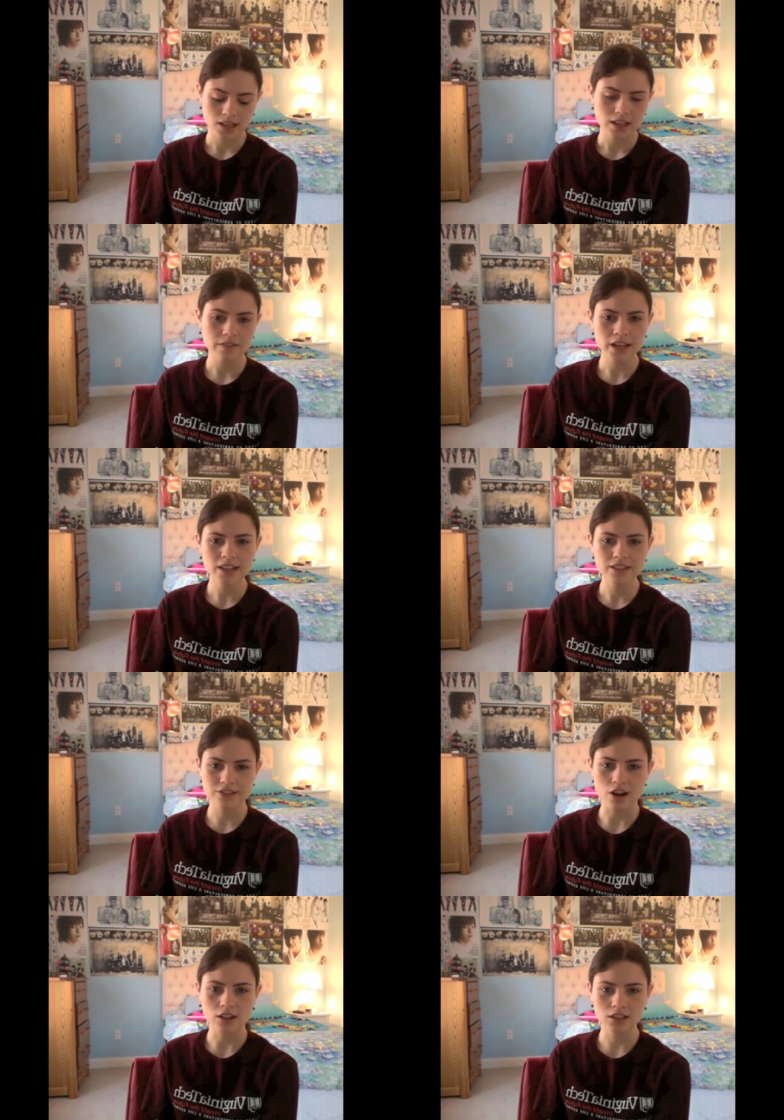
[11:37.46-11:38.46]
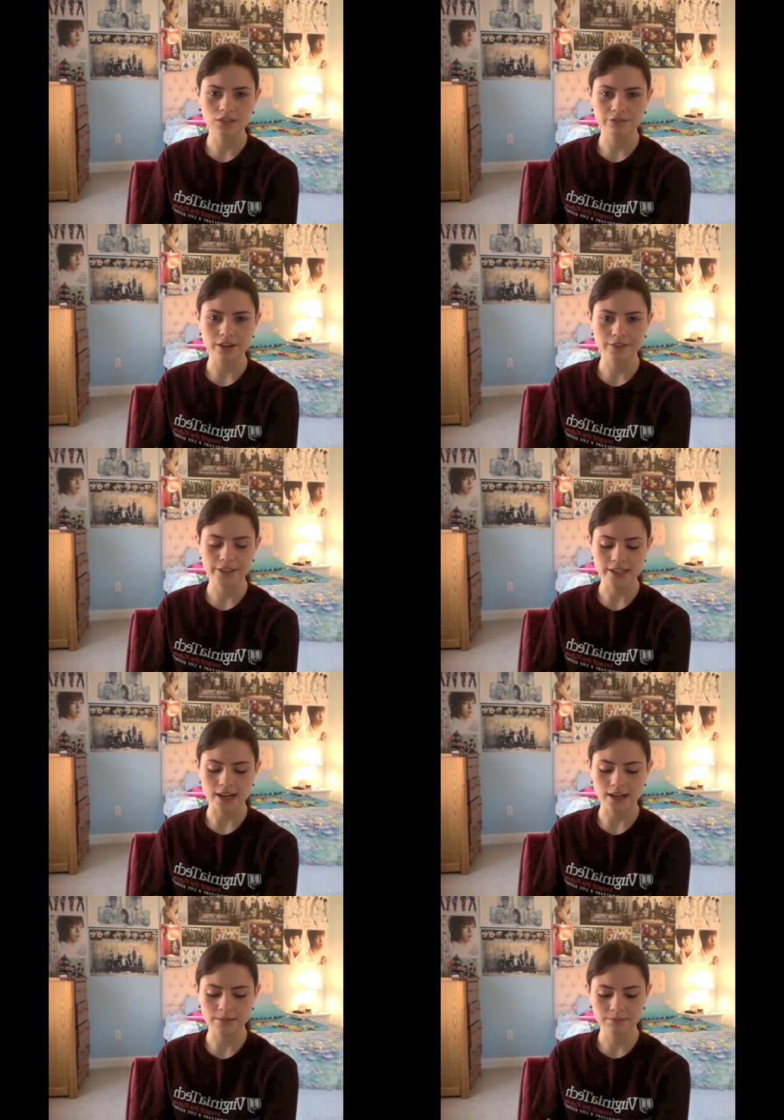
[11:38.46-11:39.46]
If I had a dollar for every
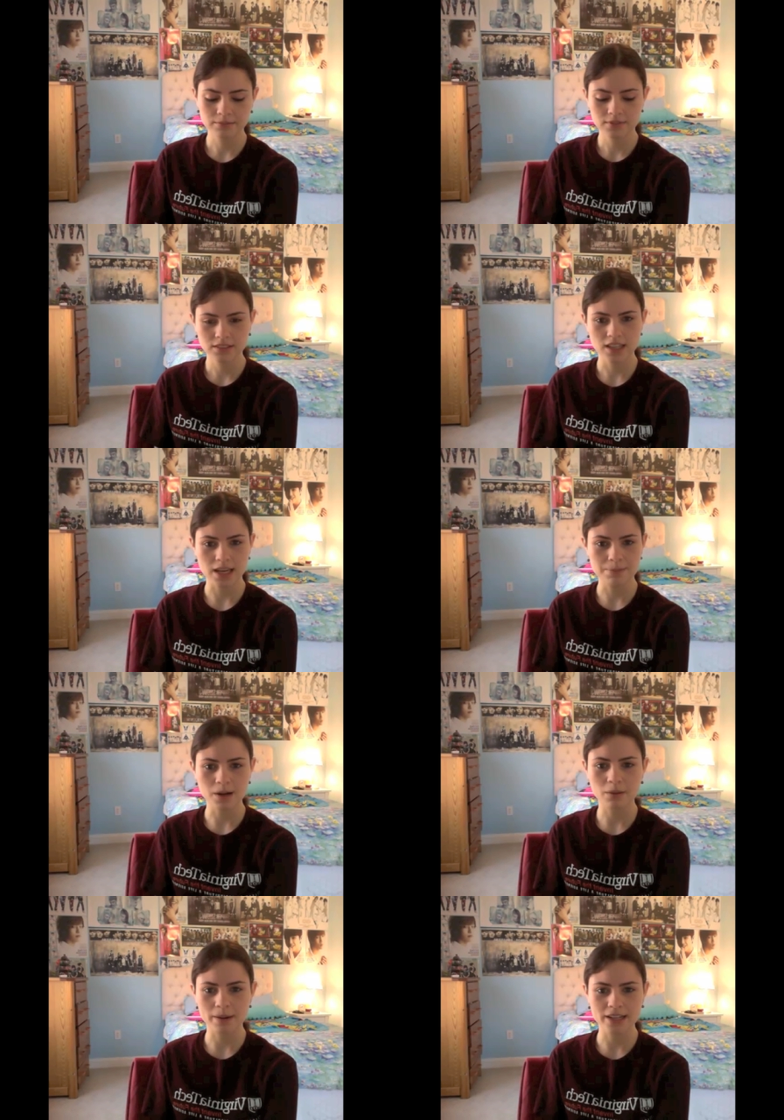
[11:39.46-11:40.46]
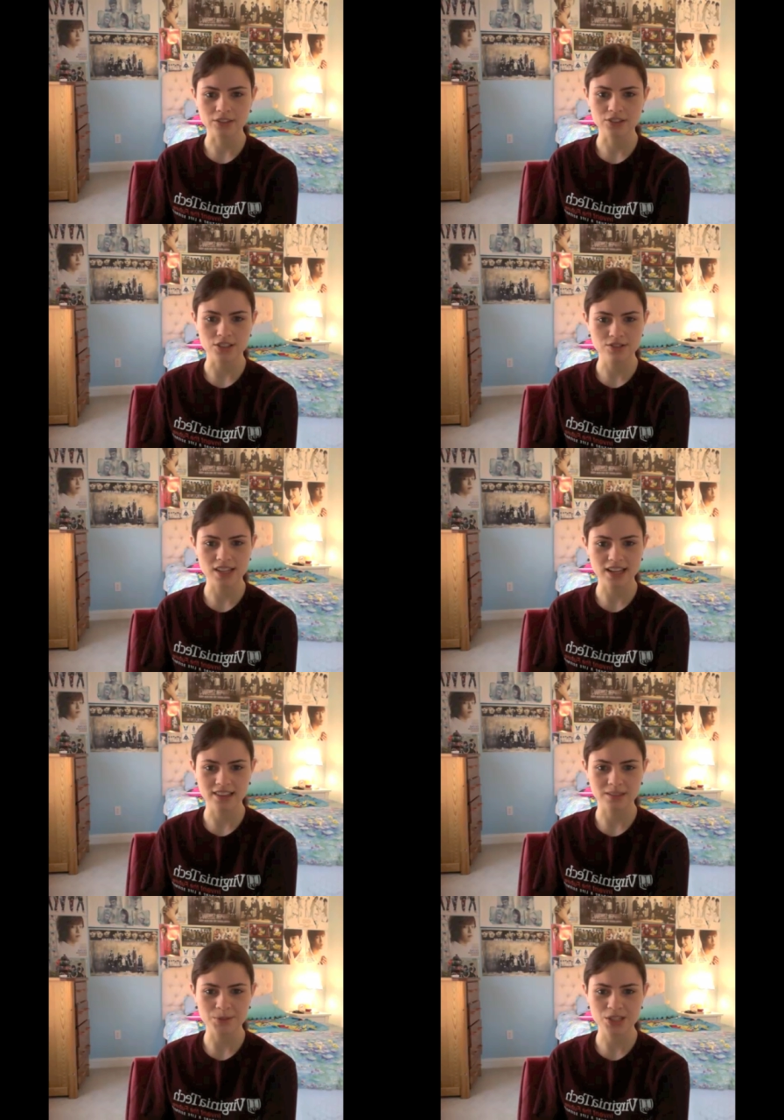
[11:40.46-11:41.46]
time K-pop idols use that in
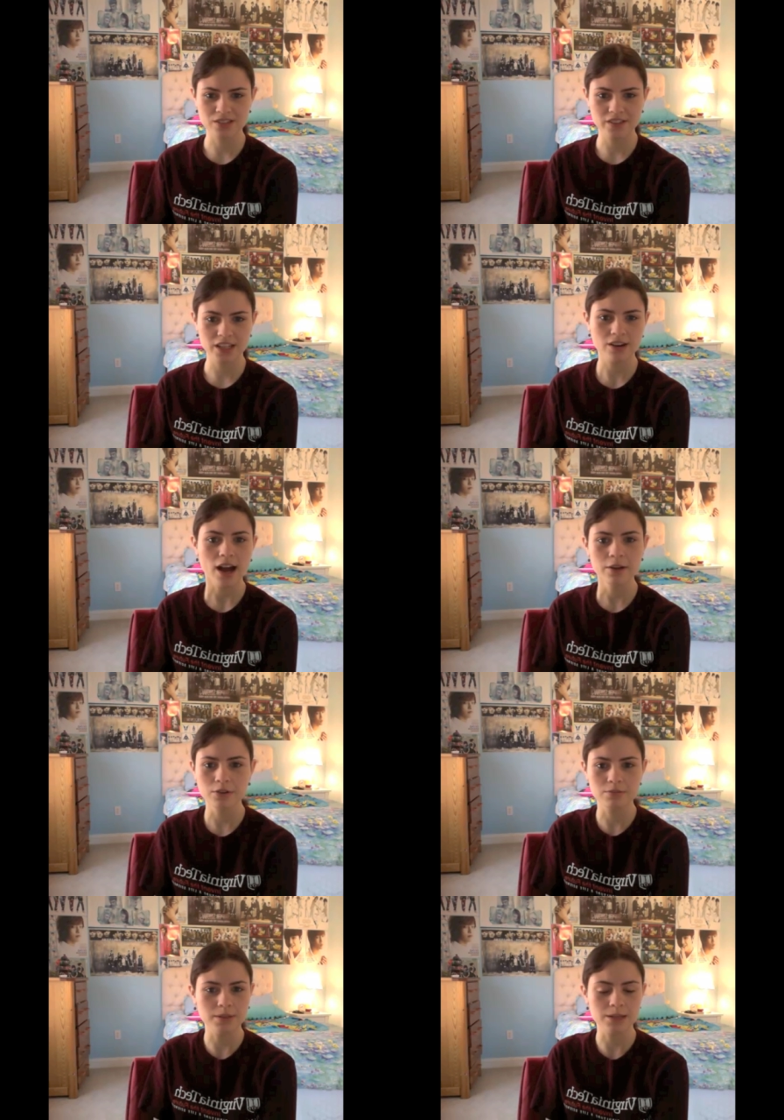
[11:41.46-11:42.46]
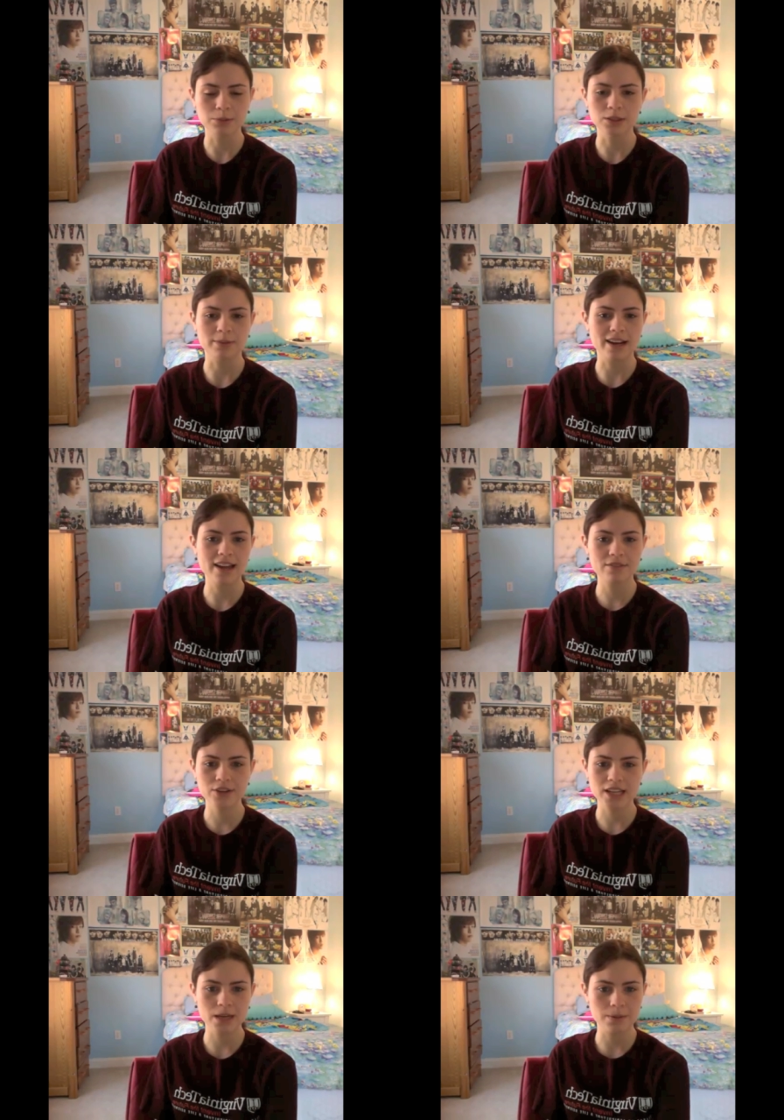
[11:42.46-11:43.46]
their music video, I would be able to buy
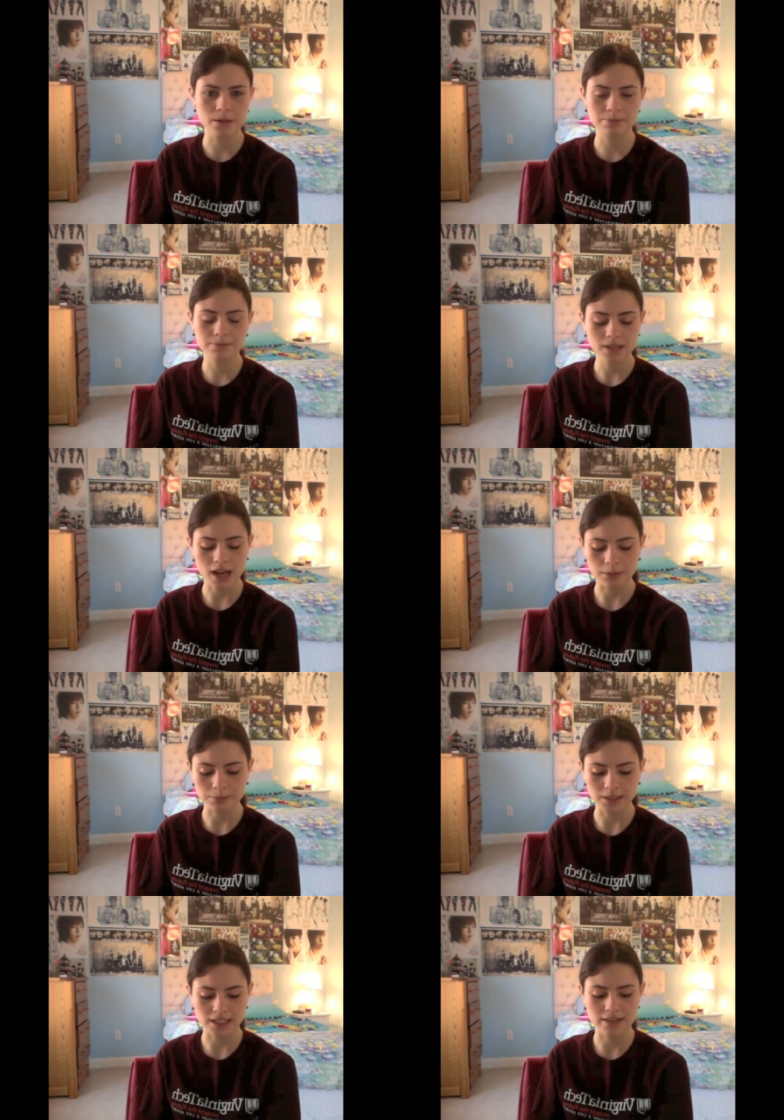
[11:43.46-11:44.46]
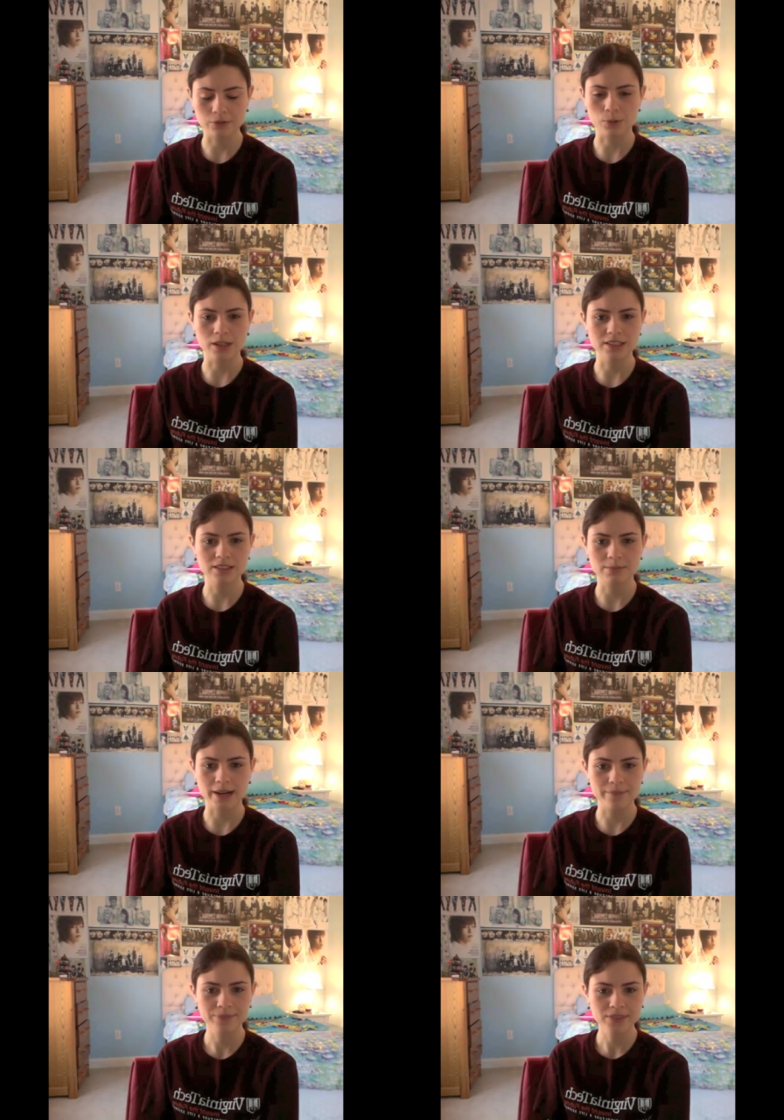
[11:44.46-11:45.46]
every K-pop album that I ever wanted to
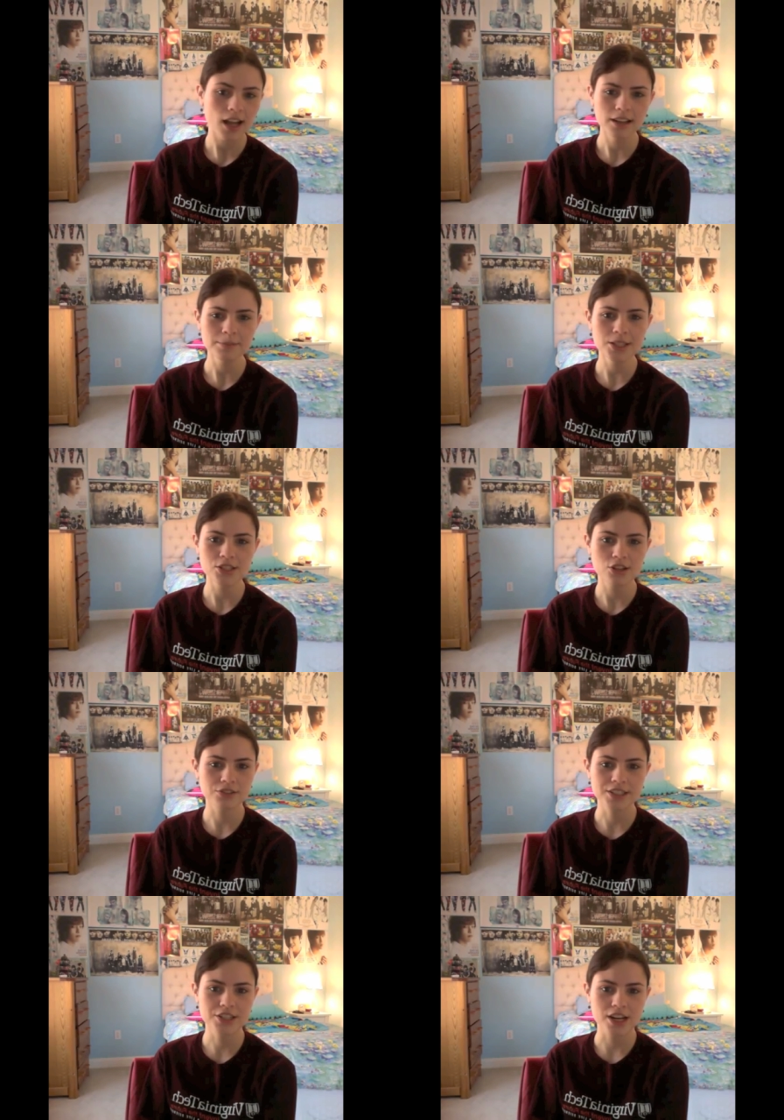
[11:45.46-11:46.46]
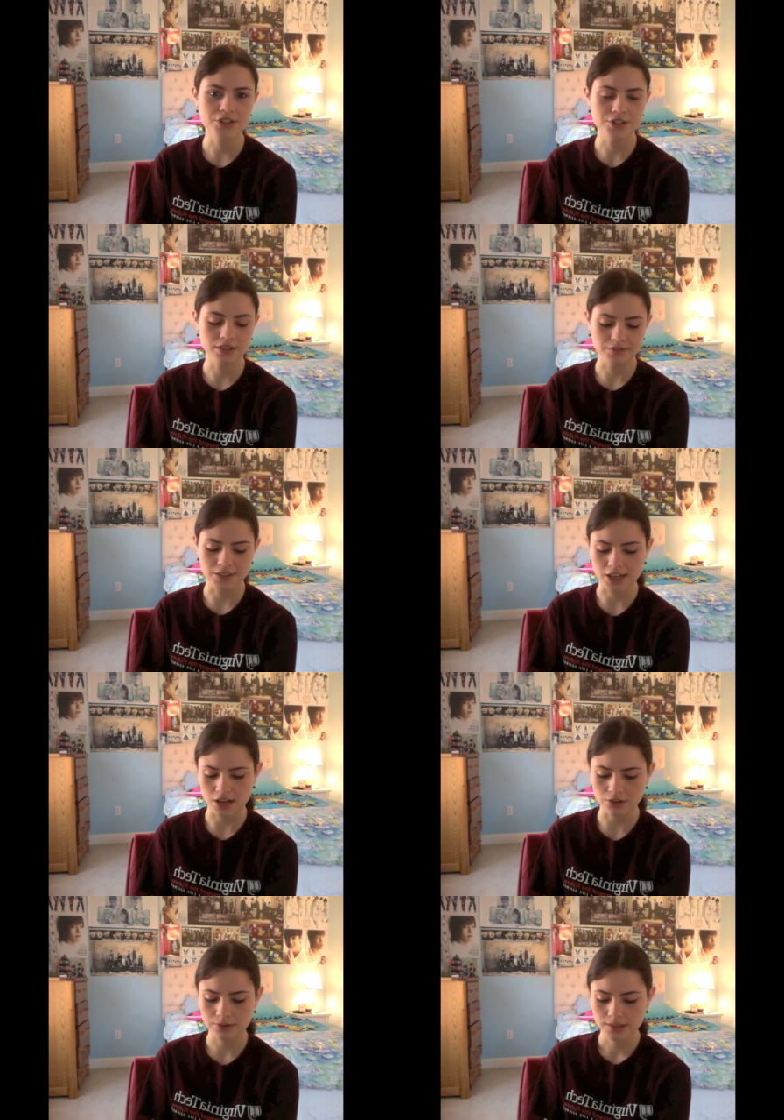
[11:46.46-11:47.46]
buy. I'd be so rich, guys, you don't even
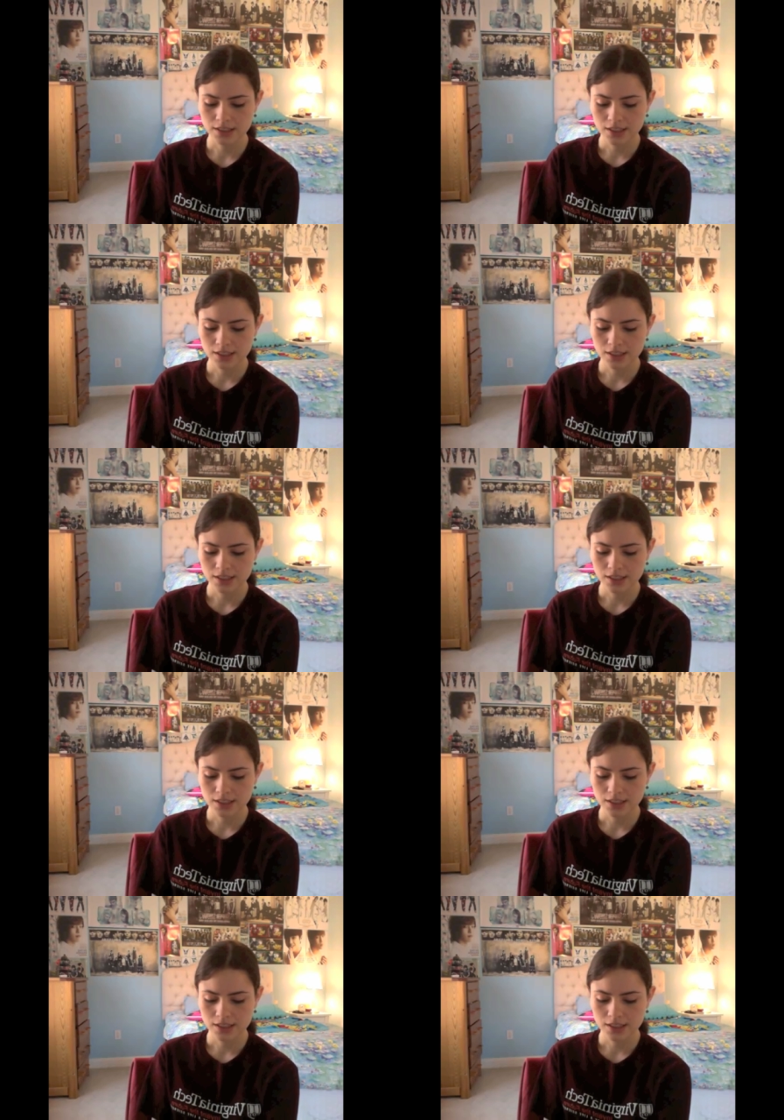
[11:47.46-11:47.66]
know.